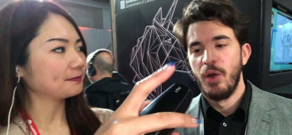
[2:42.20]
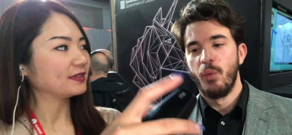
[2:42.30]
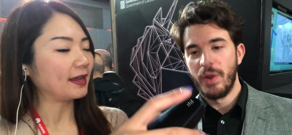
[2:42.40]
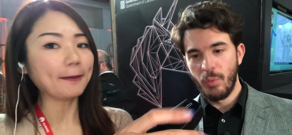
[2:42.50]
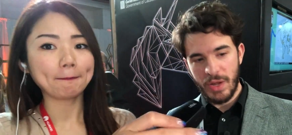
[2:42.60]

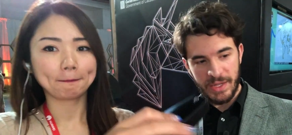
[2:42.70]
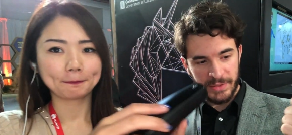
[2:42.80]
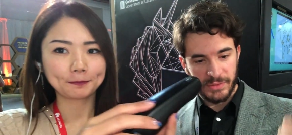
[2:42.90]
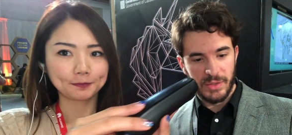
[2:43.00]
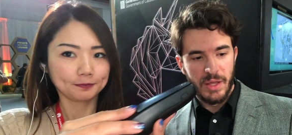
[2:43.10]
Speaker 1: We
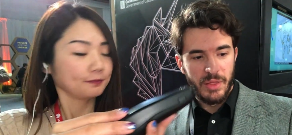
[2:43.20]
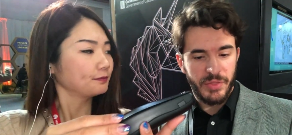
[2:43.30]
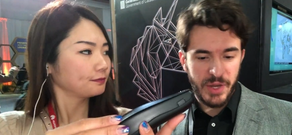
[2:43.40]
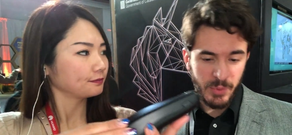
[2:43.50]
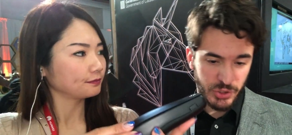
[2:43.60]
went
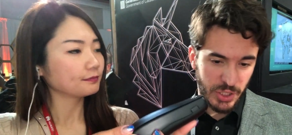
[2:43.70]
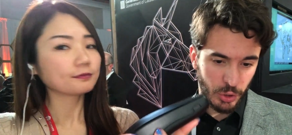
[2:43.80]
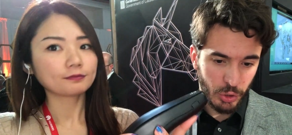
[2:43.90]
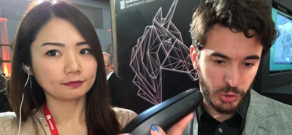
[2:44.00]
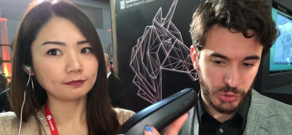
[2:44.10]
3 months
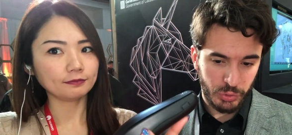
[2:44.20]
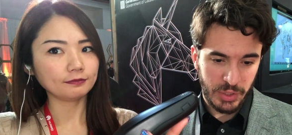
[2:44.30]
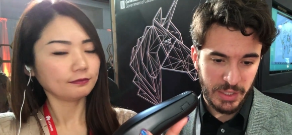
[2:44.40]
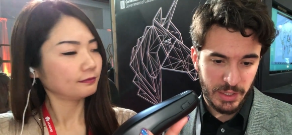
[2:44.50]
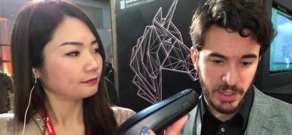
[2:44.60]
ago to
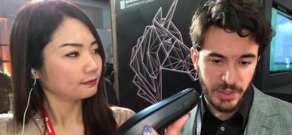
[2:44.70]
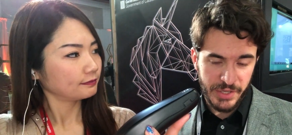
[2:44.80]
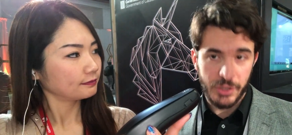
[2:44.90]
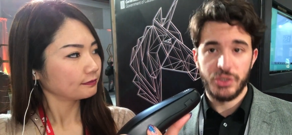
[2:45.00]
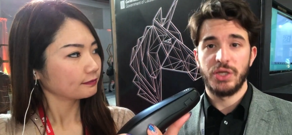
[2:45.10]
a
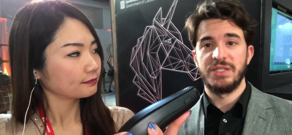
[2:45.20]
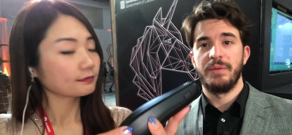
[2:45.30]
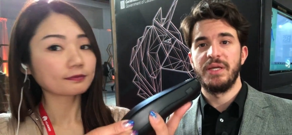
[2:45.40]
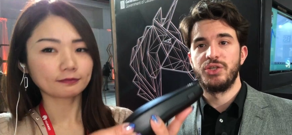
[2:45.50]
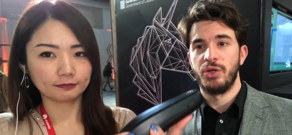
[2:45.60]
huge
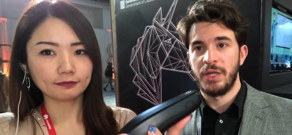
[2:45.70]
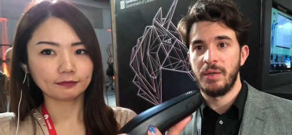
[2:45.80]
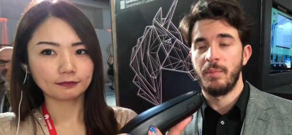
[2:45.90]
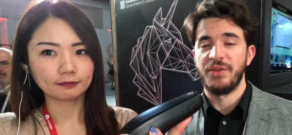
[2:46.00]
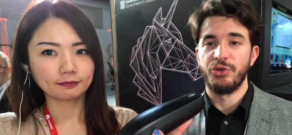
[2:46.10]
exhibition
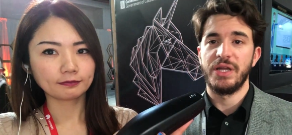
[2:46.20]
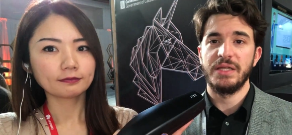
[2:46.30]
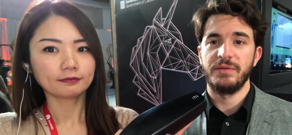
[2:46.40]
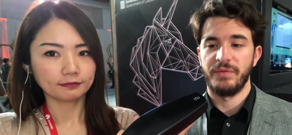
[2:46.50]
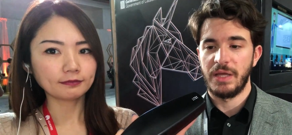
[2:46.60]
in
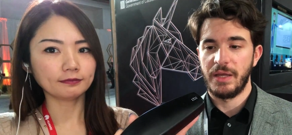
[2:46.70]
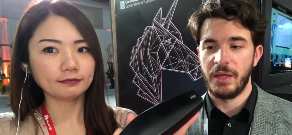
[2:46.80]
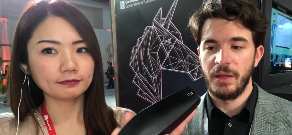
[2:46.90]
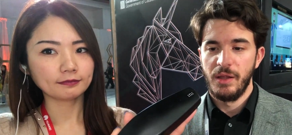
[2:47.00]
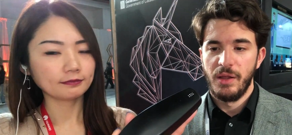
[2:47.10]
Madrid
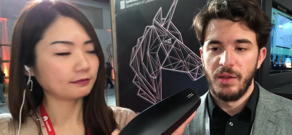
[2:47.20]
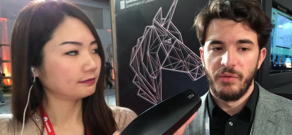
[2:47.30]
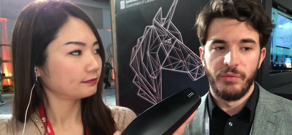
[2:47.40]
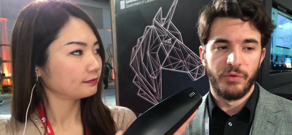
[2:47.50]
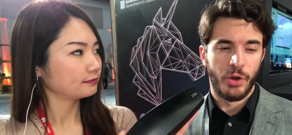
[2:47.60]

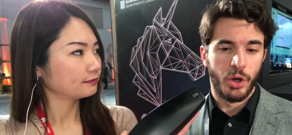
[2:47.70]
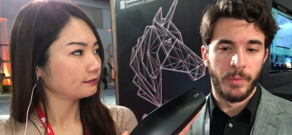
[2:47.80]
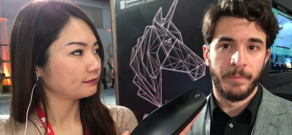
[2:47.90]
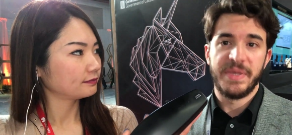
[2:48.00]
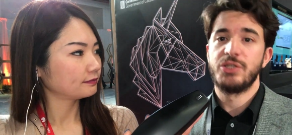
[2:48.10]

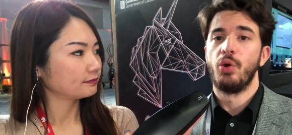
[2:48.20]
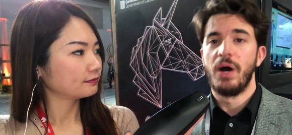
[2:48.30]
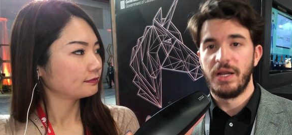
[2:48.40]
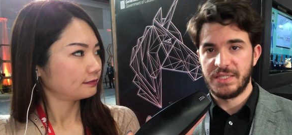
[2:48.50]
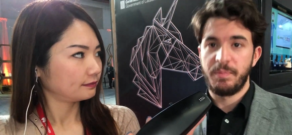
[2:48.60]
from
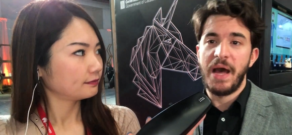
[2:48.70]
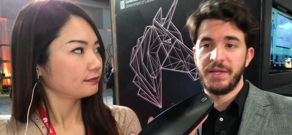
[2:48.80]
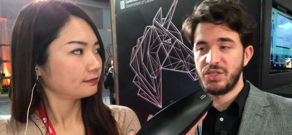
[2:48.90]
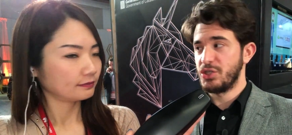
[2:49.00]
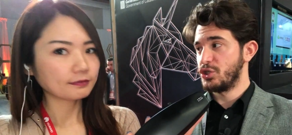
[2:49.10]

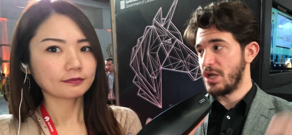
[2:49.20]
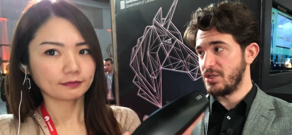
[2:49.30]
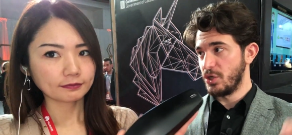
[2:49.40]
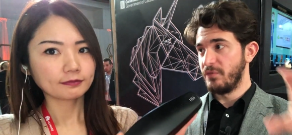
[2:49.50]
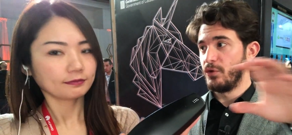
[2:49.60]
Spanish
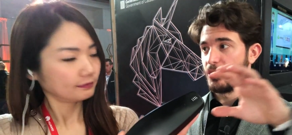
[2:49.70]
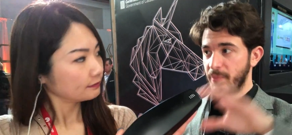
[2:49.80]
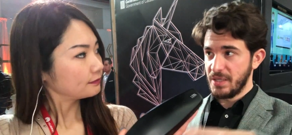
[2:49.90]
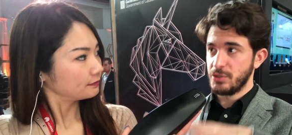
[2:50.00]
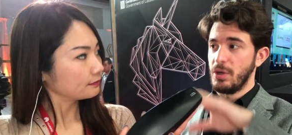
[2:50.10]
Association for
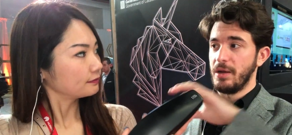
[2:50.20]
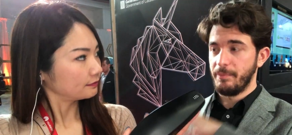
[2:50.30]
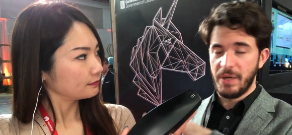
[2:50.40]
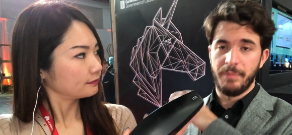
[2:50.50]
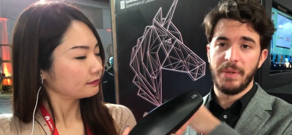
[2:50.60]
Visual
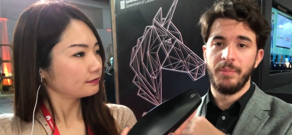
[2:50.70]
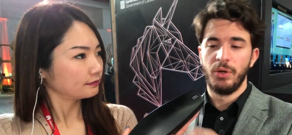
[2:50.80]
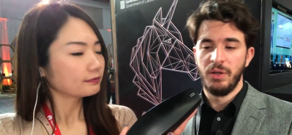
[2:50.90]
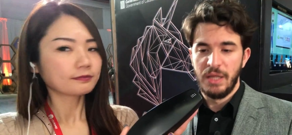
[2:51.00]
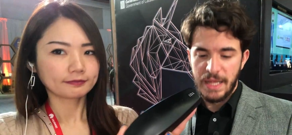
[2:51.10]
Impaired
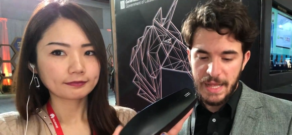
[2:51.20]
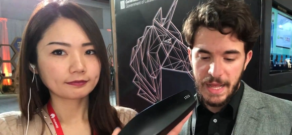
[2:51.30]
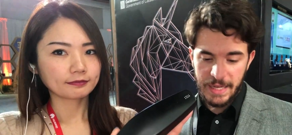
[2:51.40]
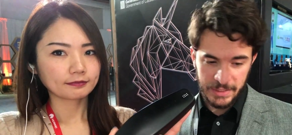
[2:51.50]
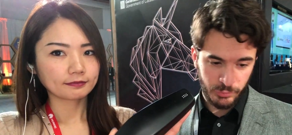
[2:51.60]
People,
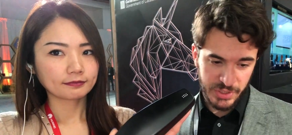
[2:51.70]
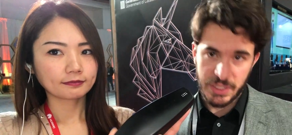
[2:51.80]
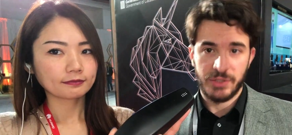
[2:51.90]
and was